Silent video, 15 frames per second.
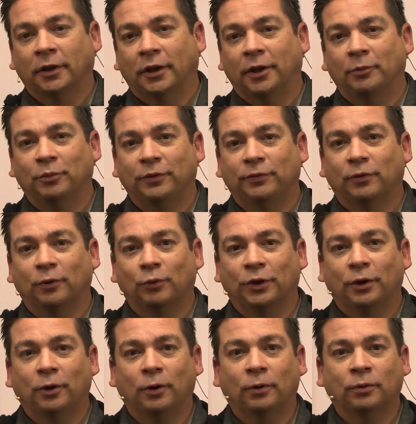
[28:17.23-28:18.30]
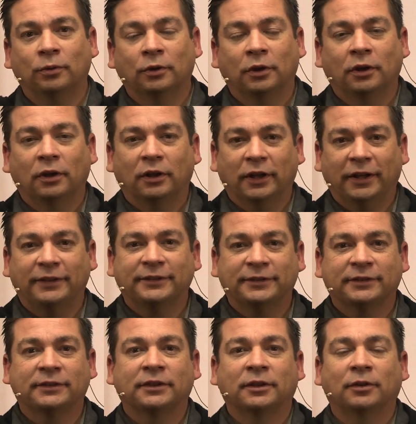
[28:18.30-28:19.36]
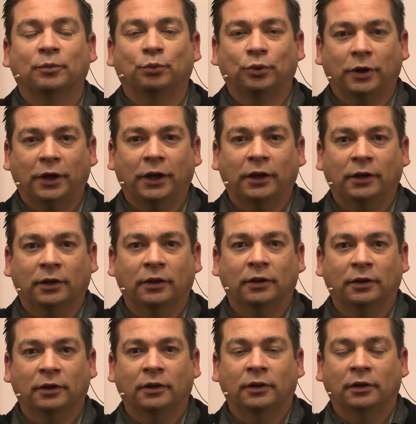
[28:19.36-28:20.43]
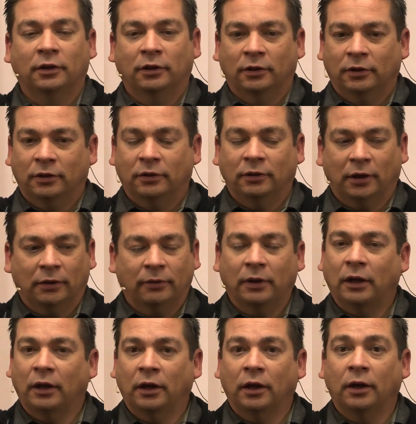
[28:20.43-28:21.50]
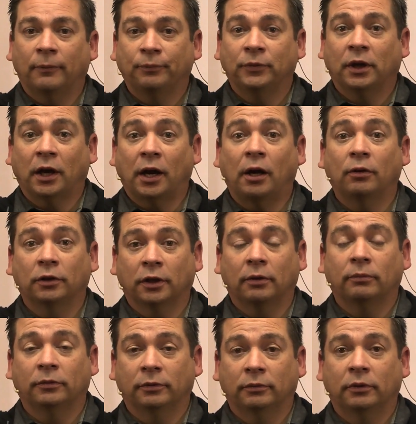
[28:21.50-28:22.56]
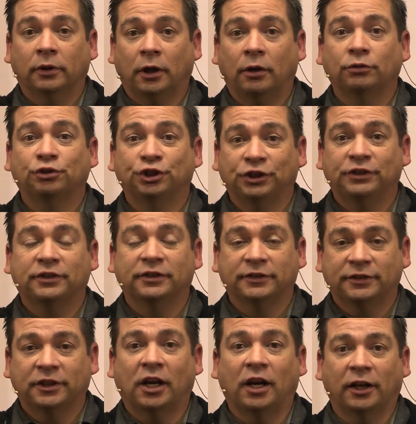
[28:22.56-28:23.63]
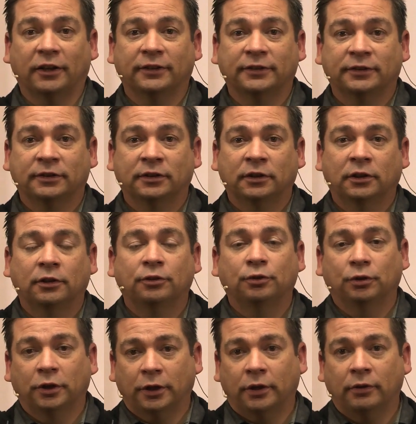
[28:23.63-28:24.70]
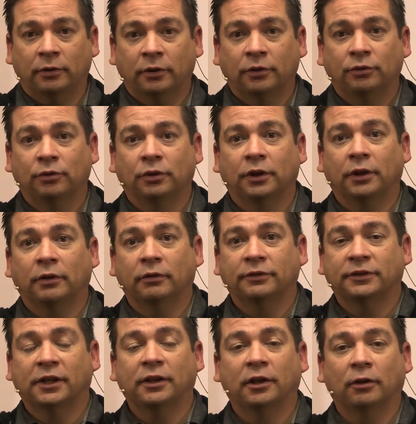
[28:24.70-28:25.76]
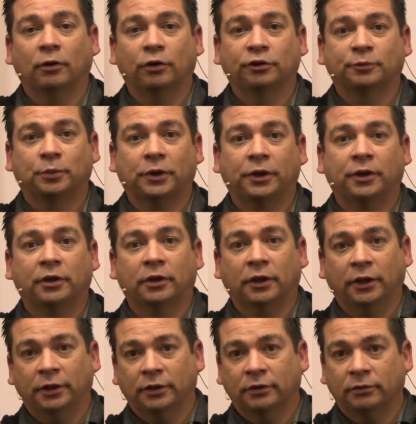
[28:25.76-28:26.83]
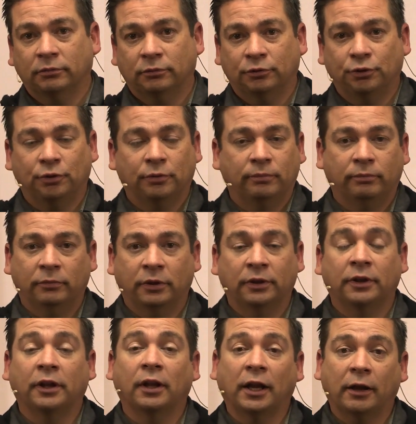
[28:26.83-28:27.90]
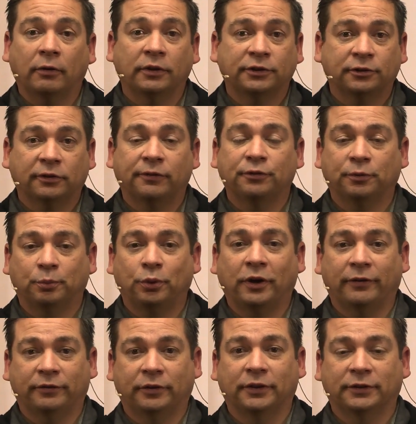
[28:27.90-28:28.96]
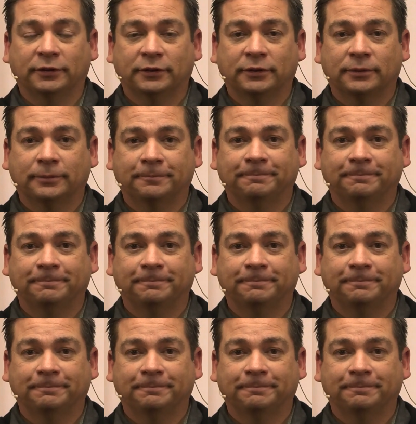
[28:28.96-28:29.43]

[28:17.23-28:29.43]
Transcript: And before we go, let's pray um, how the how Jesus taught us. You can you can say the Lord's Prayer in your in the language of your preference.